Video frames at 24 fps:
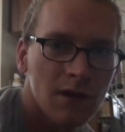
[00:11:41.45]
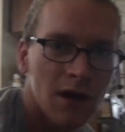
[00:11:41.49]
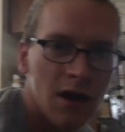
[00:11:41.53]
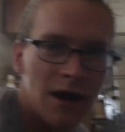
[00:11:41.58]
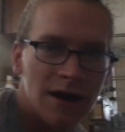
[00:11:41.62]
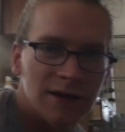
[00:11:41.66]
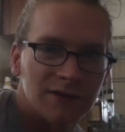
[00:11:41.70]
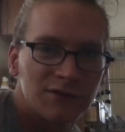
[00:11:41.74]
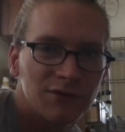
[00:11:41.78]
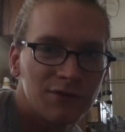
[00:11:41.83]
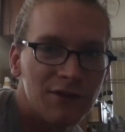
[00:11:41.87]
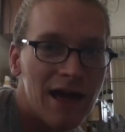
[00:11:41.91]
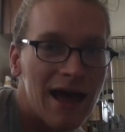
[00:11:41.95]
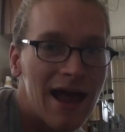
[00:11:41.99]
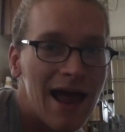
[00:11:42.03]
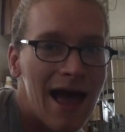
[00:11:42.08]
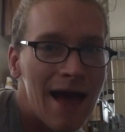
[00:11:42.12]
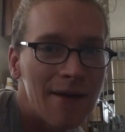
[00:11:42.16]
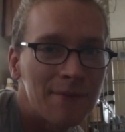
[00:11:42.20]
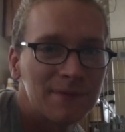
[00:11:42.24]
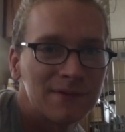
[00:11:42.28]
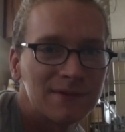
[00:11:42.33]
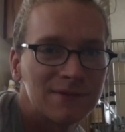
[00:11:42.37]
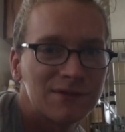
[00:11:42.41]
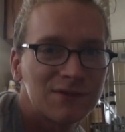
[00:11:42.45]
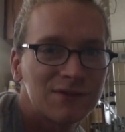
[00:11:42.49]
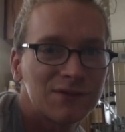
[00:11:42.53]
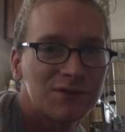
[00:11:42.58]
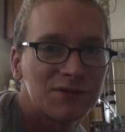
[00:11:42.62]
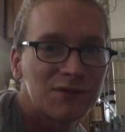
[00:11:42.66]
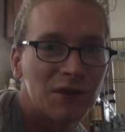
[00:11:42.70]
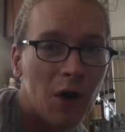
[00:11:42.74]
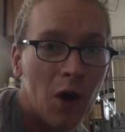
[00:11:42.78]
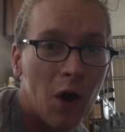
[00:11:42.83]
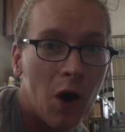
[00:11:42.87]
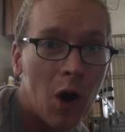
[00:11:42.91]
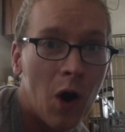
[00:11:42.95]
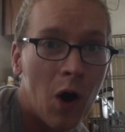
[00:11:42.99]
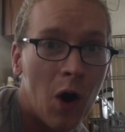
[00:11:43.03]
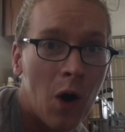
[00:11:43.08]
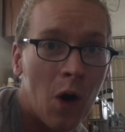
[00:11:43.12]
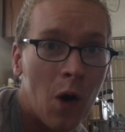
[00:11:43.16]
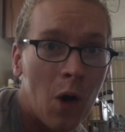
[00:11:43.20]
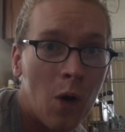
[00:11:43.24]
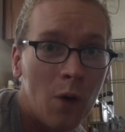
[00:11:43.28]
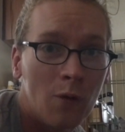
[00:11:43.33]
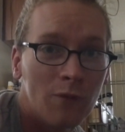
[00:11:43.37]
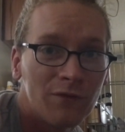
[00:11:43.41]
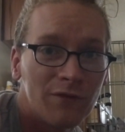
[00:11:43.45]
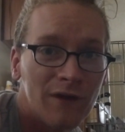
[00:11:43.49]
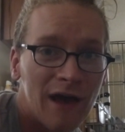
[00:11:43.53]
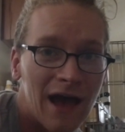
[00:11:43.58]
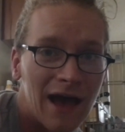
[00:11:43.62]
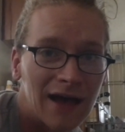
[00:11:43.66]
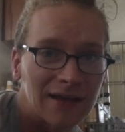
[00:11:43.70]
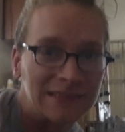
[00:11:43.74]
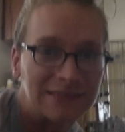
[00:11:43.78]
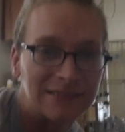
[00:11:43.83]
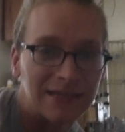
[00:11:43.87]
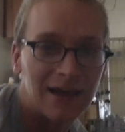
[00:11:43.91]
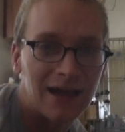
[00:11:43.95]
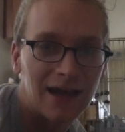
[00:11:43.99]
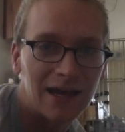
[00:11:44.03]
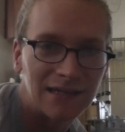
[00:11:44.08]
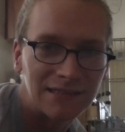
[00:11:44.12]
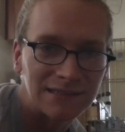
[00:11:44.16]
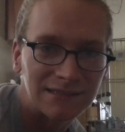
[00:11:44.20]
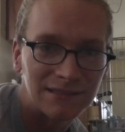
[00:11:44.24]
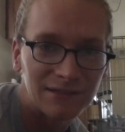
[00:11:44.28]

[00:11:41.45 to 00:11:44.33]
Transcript: All right, so that happened so fast, guys.